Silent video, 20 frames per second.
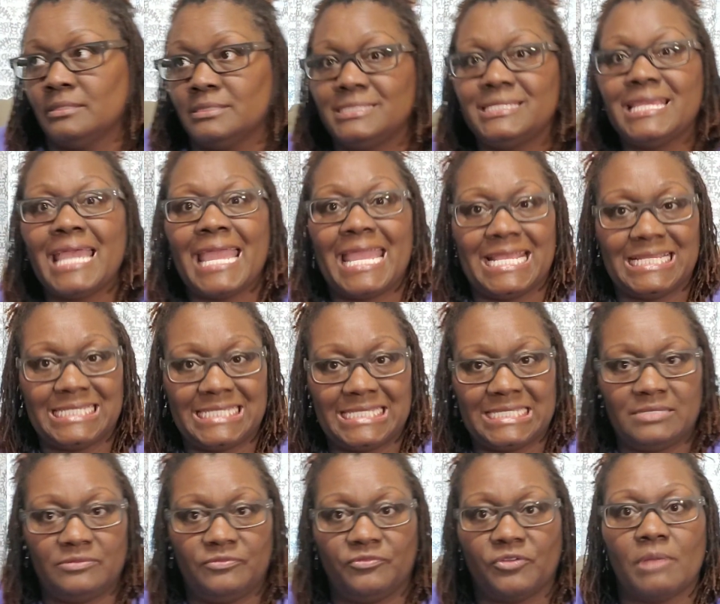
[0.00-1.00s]

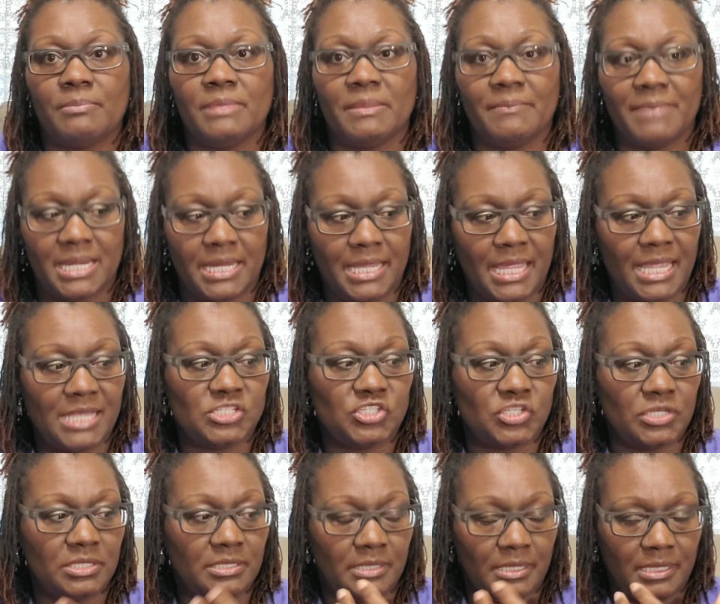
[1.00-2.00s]
taste from the
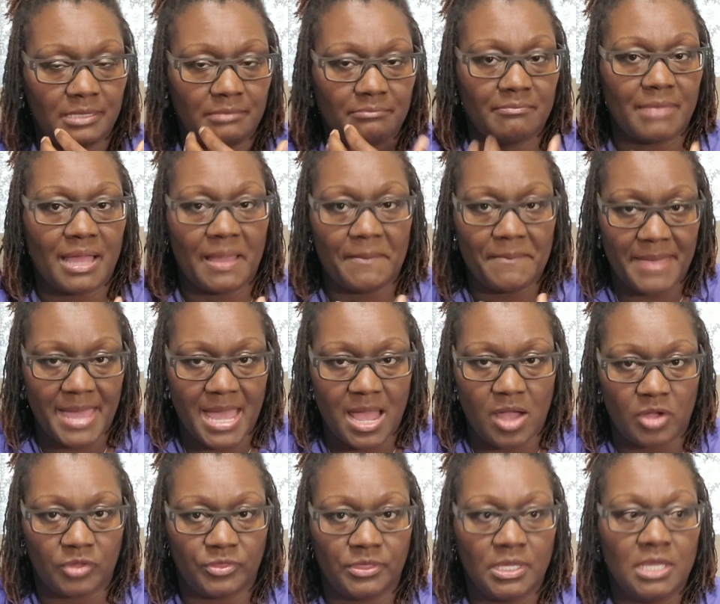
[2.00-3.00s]
medication in my
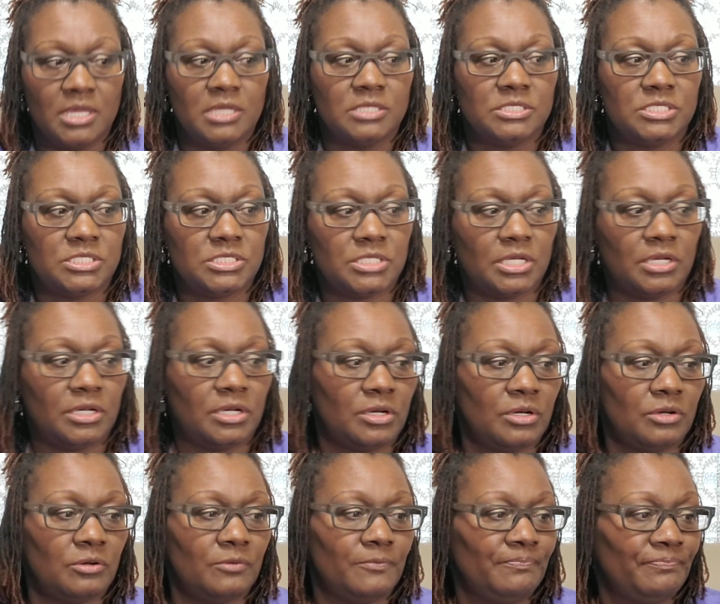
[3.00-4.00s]
mouth.
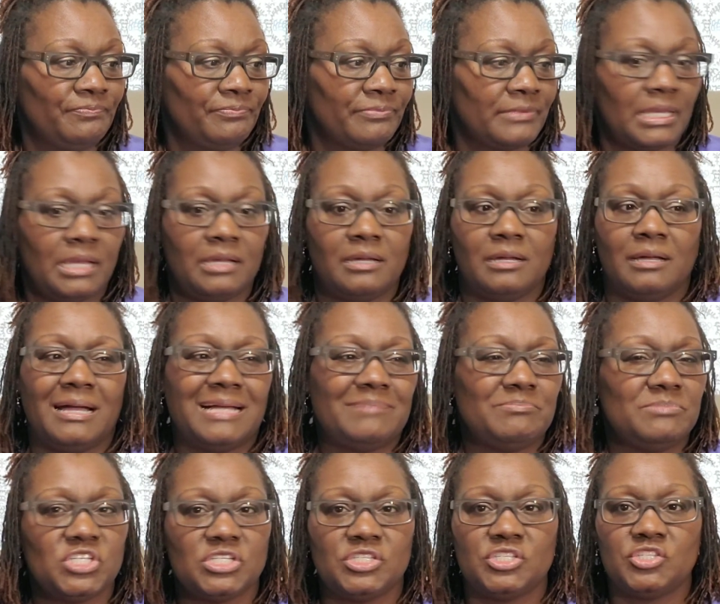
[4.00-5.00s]
So I'm
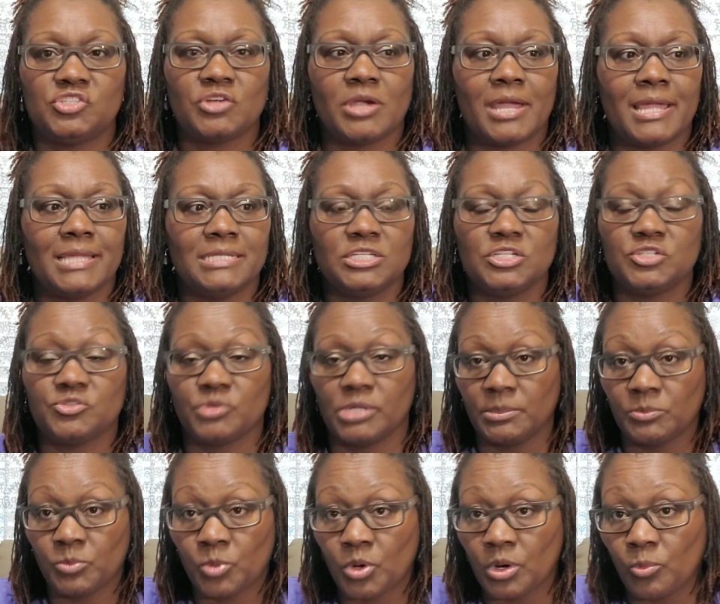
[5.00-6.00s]
just trying to
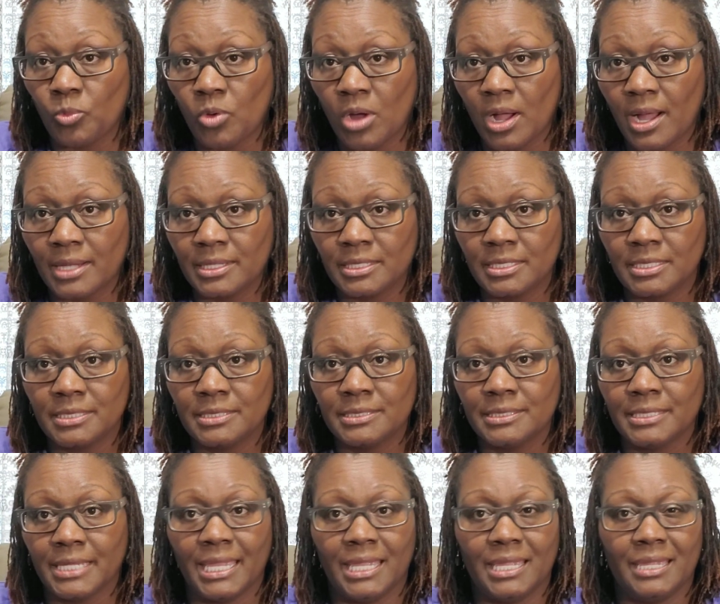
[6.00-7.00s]
drink more water,
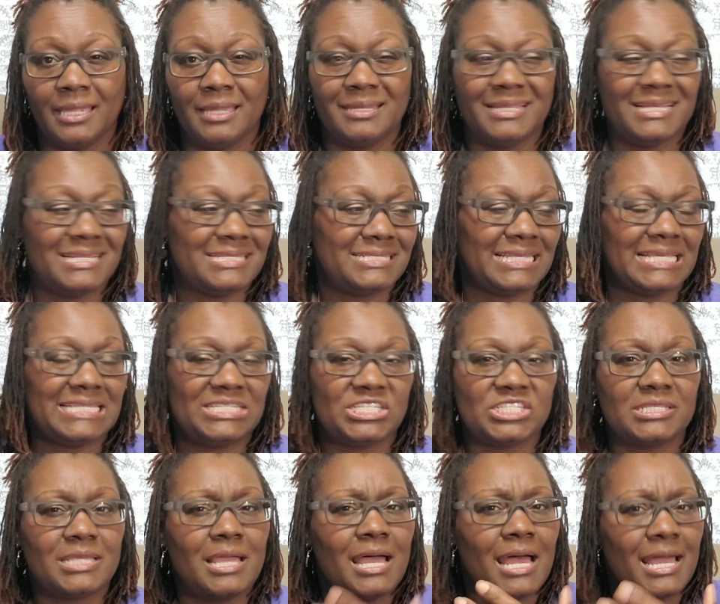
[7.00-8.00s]
and it
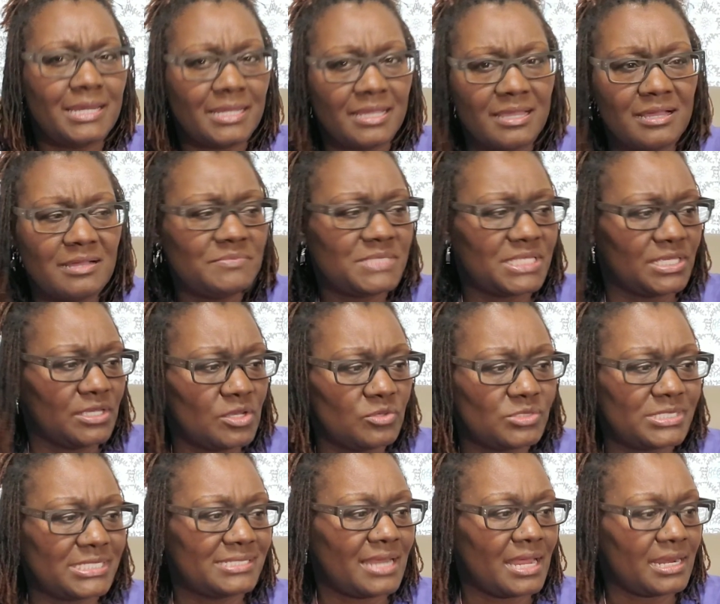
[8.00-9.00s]
just kind of comes and goes.
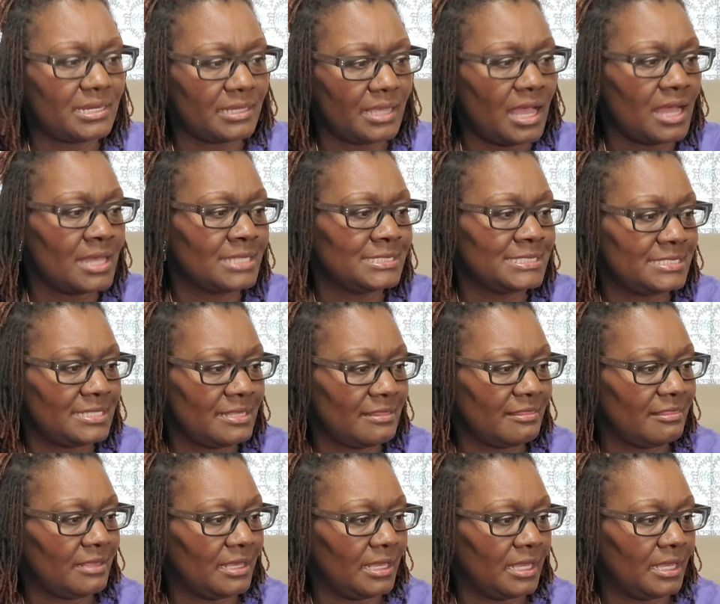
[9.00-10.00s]
It's not a
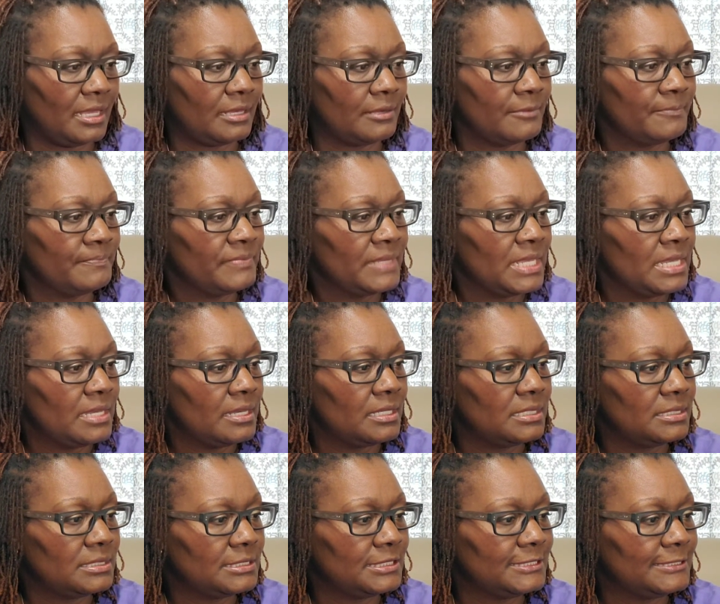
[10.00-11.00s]
constant thing.
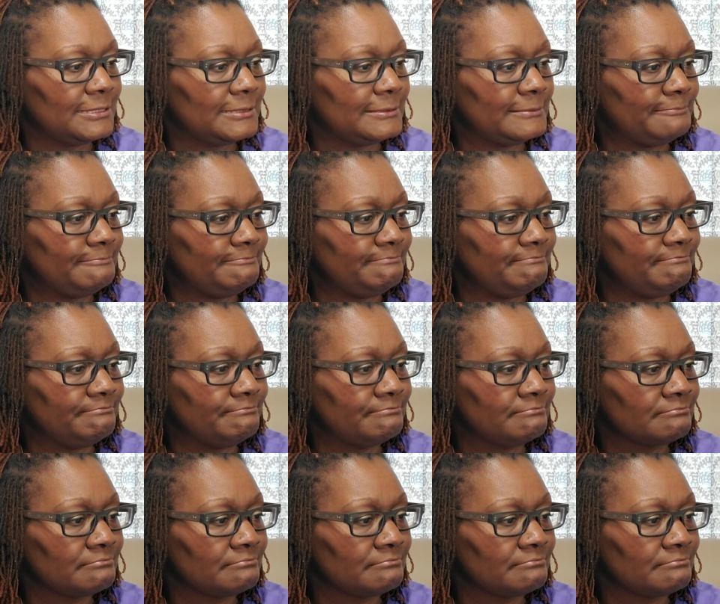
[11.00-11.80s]
I'm